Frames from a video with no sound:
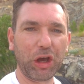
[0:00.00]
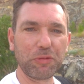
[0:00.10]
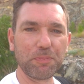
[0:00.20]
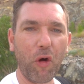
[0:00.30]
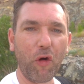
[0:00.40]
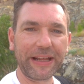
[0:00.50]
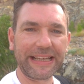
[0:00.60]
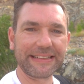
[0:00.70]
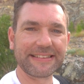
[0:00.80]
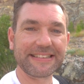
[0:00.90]
Good
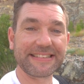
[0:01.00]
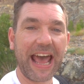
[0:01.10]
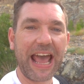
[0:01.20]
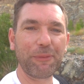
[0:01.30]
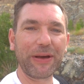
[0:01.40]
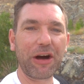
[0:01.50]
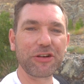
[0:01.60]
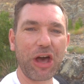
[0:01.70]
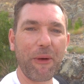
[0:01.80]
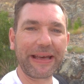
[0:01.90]
morning. Today we are
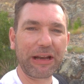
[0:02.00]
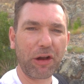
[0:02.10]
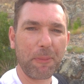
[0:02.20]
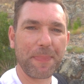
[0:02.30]
going on a